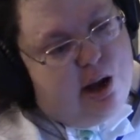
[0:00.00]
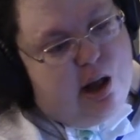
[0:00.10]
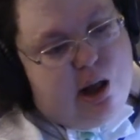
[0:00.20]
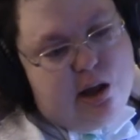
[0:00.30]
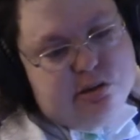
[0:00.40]

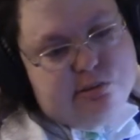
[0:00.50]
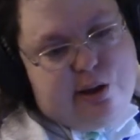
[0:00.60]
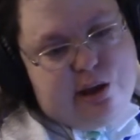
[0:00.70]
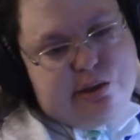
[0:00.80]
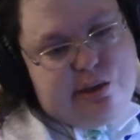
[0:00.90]
caused
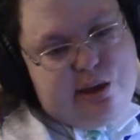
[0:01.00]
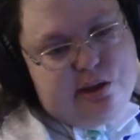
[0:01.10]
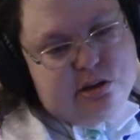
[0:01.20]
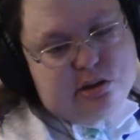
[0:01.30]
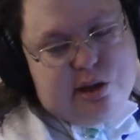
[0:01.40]
by
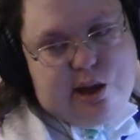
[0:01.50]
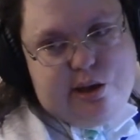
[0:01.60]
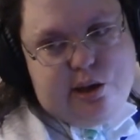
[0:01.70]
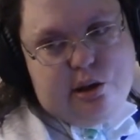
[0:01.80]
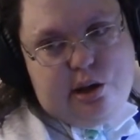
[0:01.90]
things
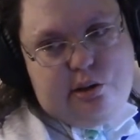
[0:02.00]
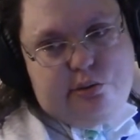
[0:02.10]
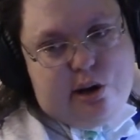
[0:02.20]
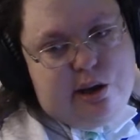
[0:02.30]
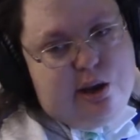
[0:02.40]
like
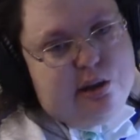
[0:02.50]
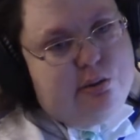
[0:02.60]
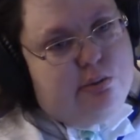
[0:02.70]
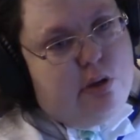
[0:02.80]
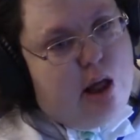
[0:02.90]
running
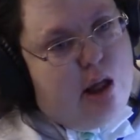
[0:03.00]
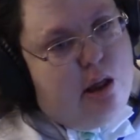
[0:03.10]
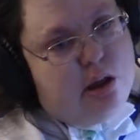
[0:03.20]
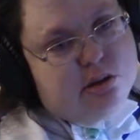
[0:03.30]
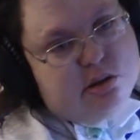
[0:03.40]
into
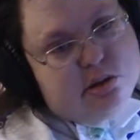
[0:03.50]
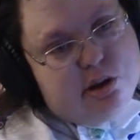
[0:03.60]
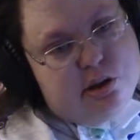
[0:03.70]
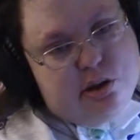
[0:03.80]
walls,